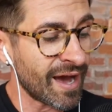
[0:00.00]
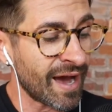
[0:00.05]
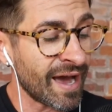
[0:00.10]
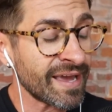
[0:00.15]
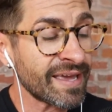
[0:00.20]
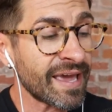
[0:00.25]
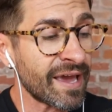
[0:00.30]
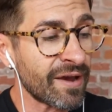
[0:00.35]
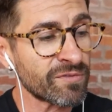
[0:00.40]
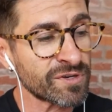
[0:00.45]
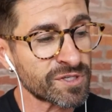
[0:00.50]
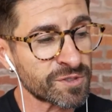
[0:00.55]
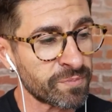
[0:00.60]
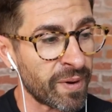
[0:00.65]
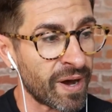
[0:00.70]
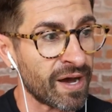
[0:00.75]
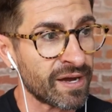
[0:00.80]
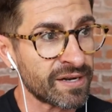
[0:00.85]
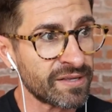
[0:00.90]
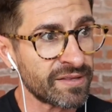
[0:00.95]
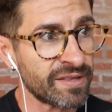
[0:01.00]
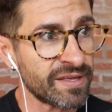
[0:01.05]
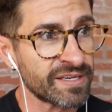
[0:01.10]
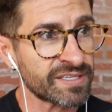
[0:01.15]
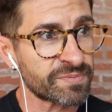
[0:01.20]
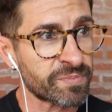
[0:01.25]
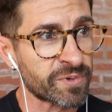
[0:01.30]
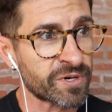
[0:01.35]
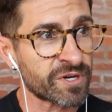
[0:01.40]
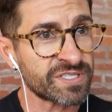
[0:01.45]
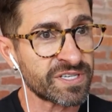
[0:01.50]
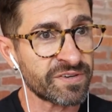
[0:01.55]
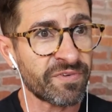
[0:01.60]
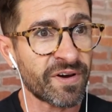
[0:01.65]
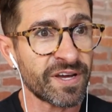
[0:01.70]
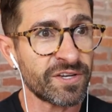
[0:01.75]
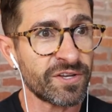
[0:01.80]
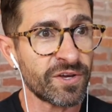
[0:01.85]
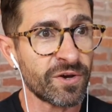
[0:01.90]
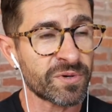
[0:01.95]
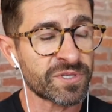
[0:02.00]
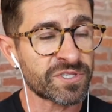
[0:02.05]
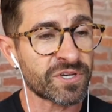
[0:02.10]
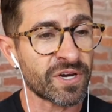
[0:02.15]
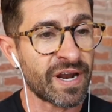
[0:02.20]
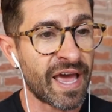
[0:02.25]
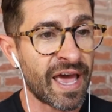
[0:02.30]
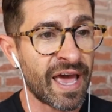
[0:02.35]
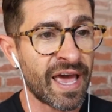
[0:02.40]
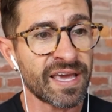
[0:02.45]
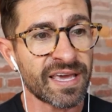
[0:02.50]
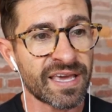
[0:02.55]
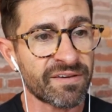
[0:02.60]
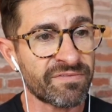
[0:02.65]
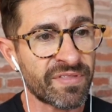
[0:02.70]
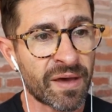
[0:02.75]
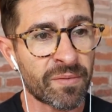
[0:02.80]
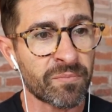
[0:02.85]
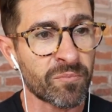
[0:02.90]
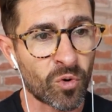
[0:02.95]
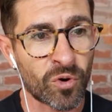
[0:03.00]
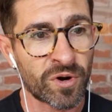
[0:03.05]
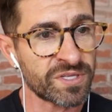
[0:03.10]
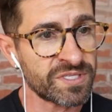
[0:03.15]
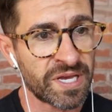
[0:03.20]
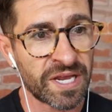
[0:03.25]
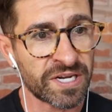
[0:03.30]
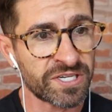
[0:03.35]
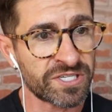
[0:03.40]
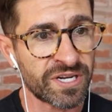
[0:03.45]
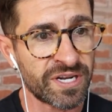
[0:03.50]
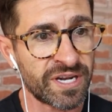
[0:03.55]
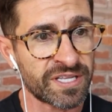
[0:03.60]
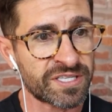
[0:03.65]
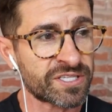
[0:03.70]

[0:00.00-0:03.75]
I can't respond to this, because if I do, it's going to give them more attention.